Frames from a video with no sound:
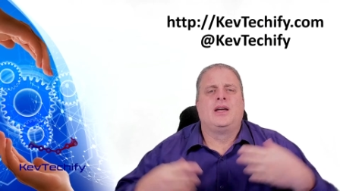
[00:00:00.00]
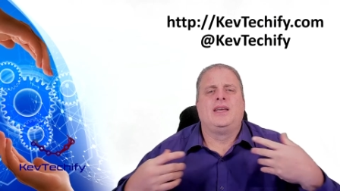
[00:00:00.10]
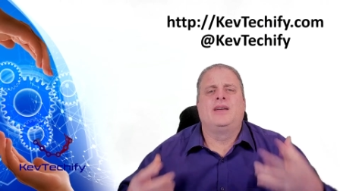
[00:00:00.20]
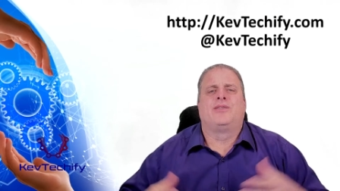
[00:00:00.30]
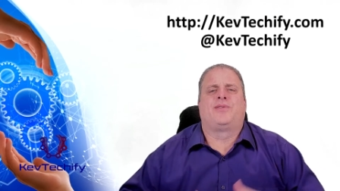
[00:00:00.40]

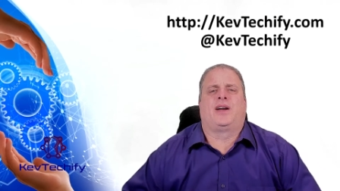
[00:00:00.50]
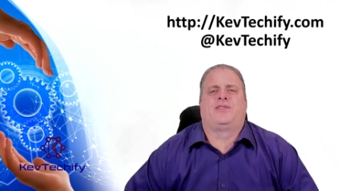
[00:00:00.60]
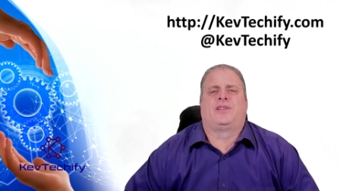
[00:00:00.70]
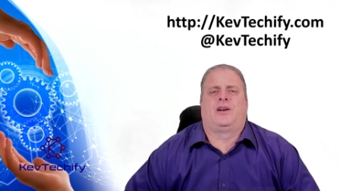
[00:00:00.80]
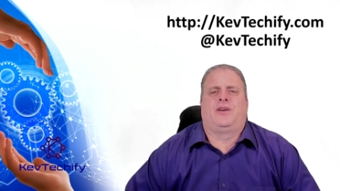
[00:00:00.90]
give a
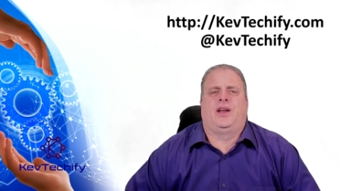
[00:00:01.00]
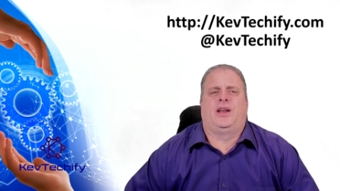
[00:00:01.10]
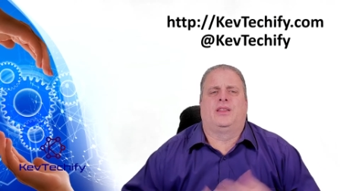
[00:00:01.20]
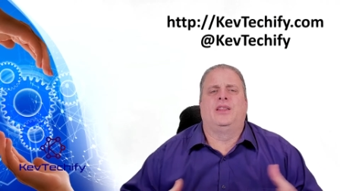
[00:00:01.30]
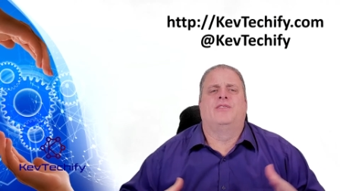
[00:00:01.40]
five-star rating,
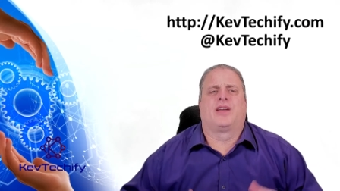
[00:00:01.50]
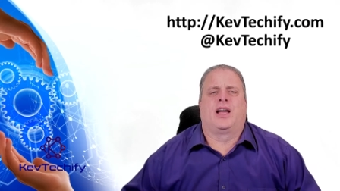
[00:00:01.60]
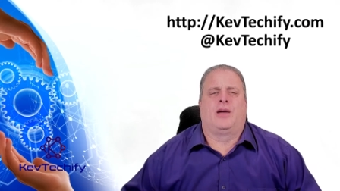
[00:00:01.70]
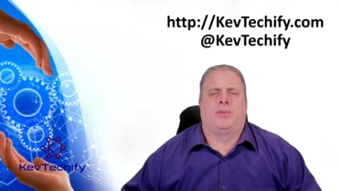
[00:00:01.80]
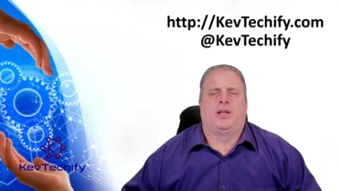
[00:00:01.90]
leave a
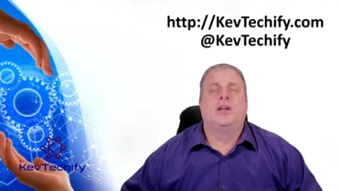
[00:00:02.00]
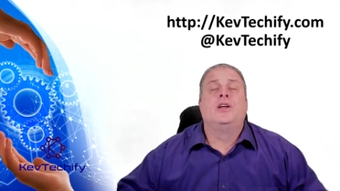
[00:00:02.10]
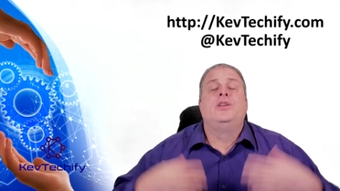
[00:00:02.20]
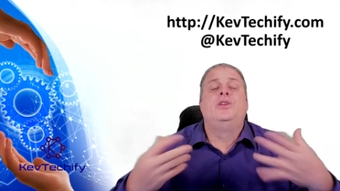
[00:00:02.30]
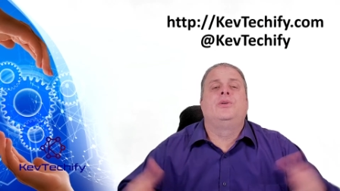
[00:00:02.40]
comment.
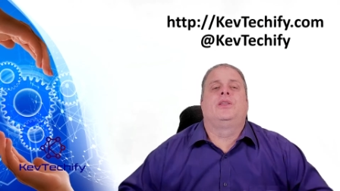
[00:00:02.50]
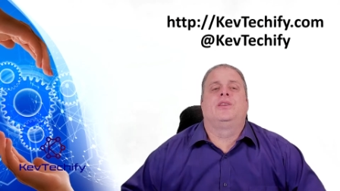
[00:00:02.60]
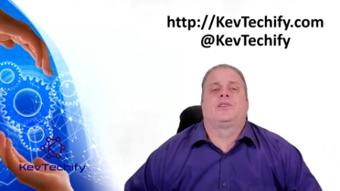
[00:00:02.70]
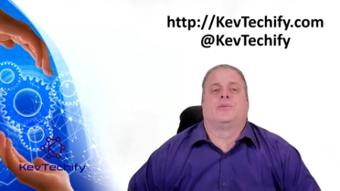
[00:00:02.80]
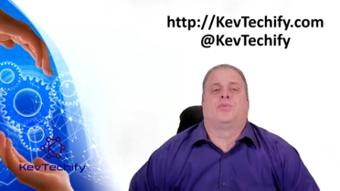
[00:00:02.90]
Doing
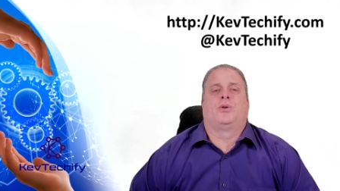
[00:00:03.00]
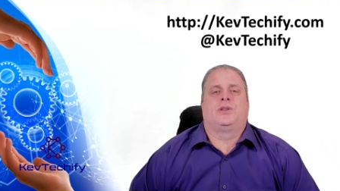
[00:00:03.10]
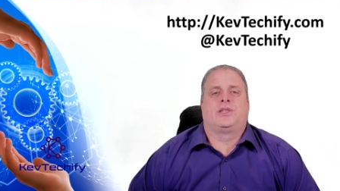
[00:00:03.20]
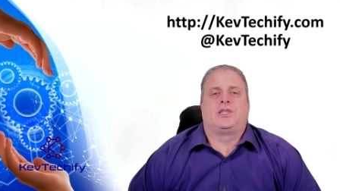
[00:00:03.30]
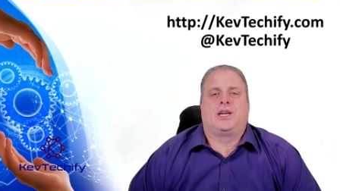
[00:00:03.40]
this
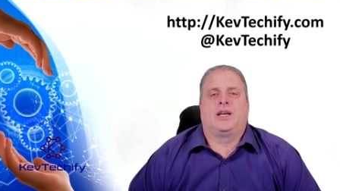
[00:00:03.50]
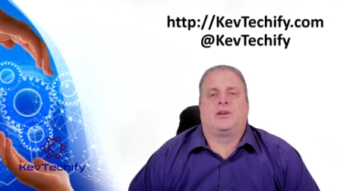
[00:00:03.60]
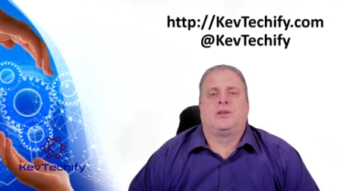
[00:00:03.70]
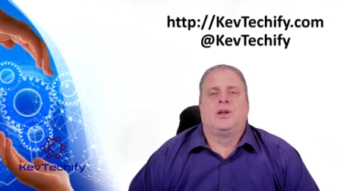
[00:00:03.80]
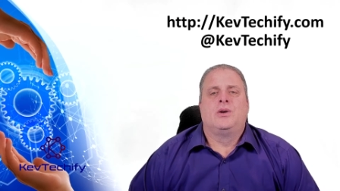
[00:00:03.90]
supports the
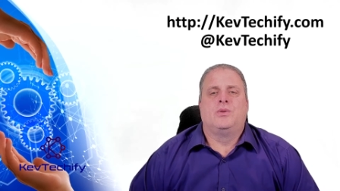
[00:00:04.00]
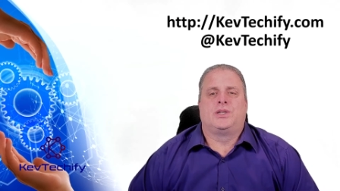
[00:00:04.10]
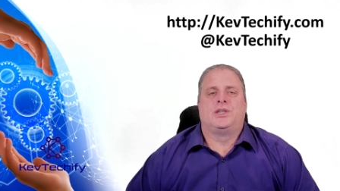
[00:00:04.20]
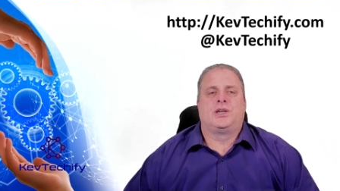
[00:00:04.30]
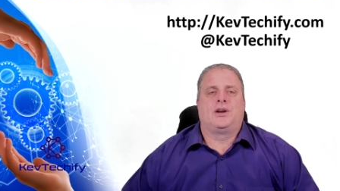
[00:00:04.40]
channel, which
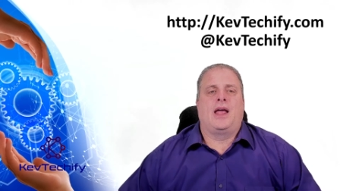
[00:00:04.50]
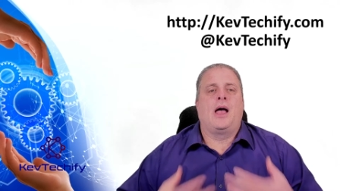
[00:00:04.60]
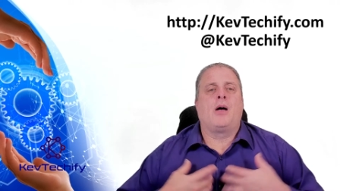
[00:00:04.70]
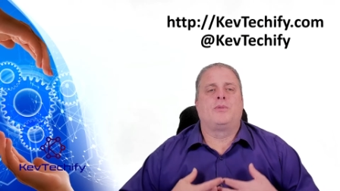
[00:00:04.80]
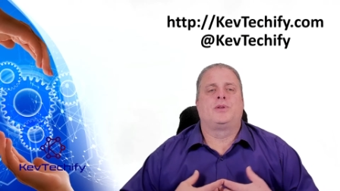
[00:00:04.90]
in turn
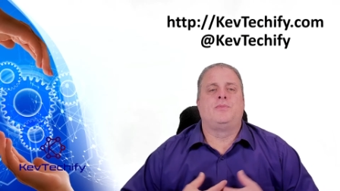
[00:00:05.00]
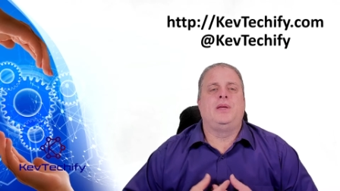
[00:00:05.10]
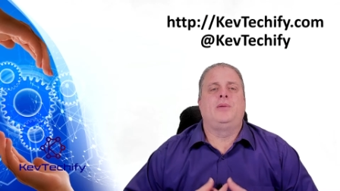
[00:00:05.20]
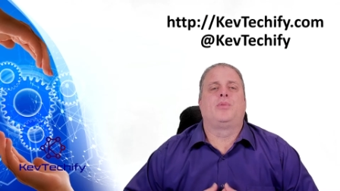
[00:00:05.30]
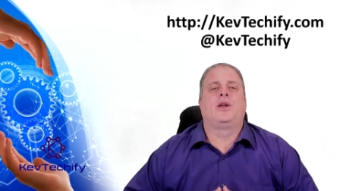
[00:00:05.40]
helps
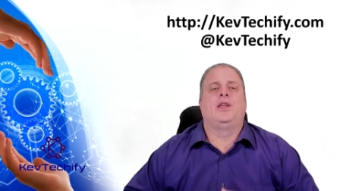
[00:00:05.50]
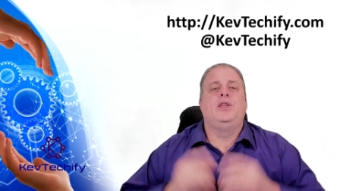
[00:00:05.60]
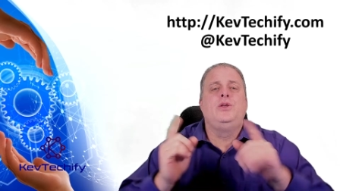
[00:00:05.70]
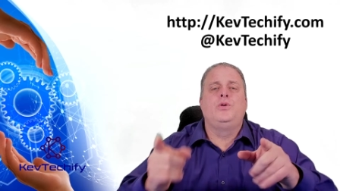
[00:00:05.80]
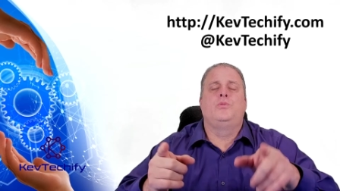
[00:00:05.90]
me bring
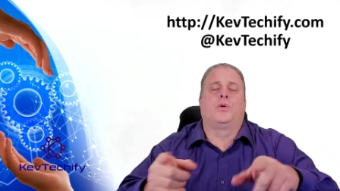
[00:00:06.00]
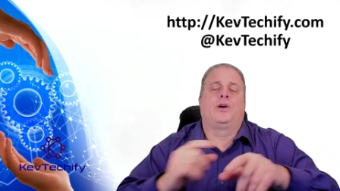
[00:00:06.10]
you more